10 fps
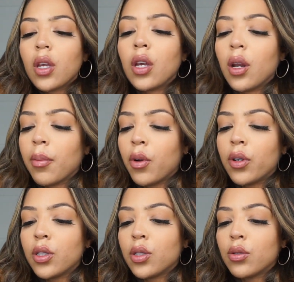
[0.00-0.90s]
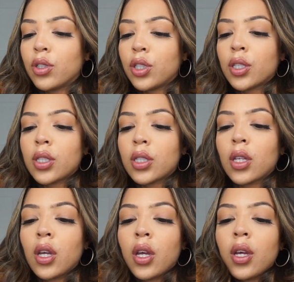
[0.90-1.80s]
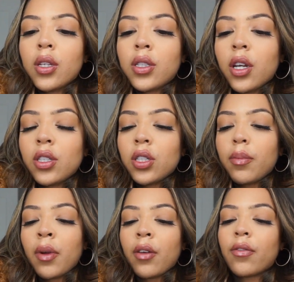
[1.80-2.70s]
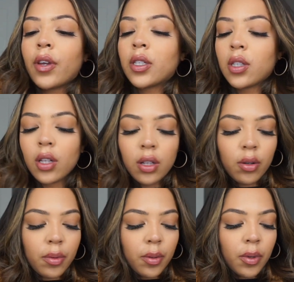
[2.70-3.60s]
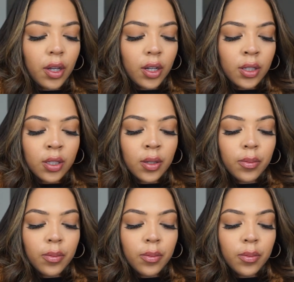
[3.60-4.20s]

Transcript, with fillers: and I'm going to just touch up my face a little bit because